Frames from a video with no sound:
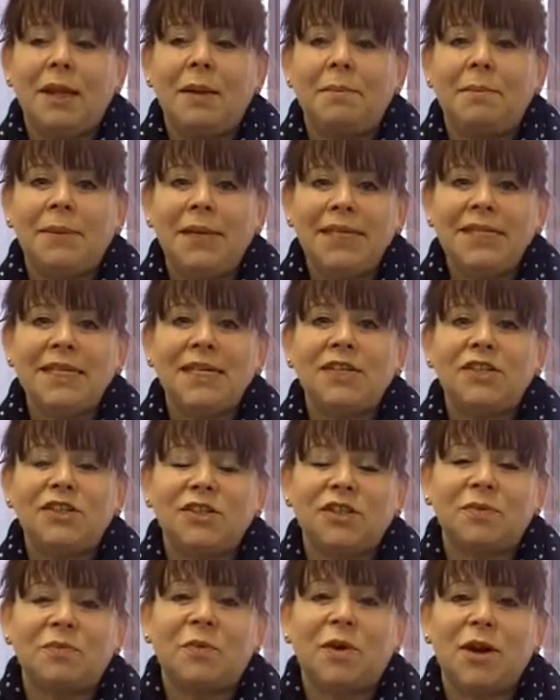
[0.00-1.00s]
Mediation
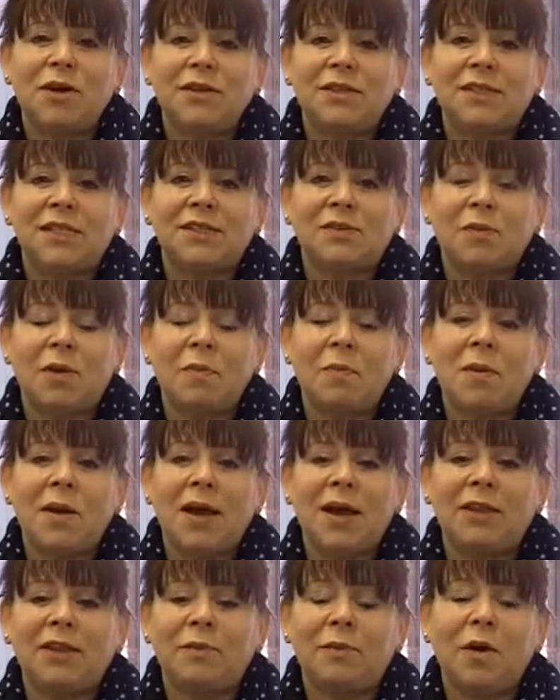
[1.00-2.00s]
is a process
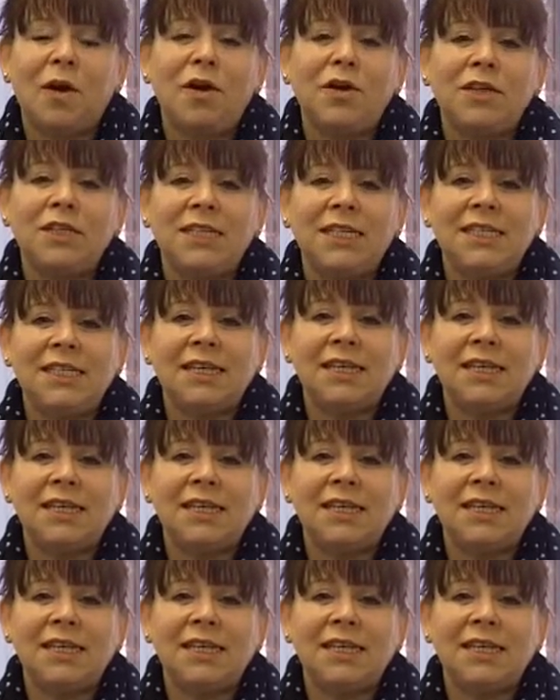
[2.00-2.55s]
whereby the parties